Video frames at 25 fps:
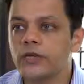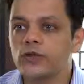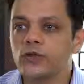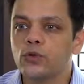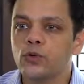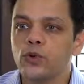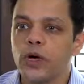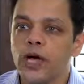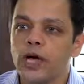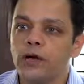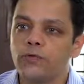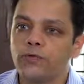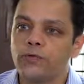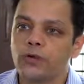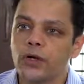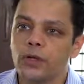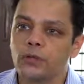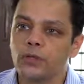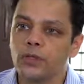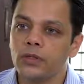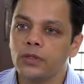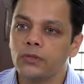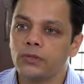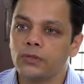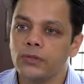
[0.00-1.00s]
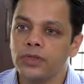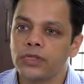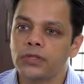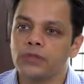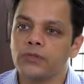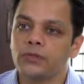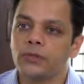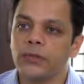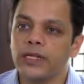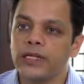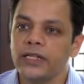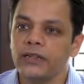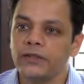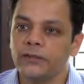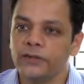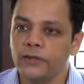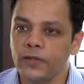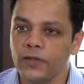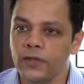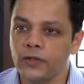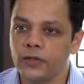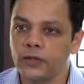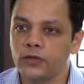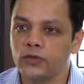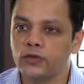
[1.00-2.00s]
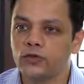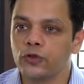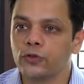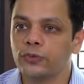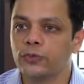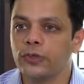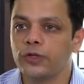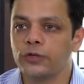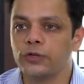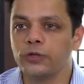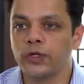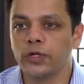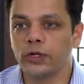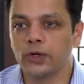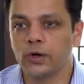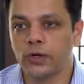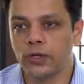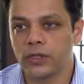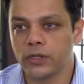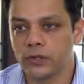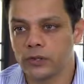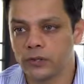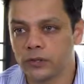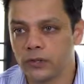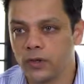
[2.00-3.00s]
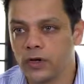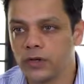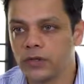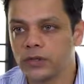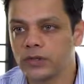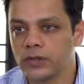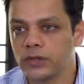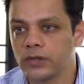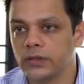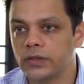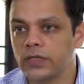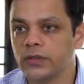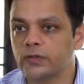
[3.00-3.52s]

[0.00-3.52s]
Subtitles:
Kids who have trouble with smelly feet should be using cotton socks.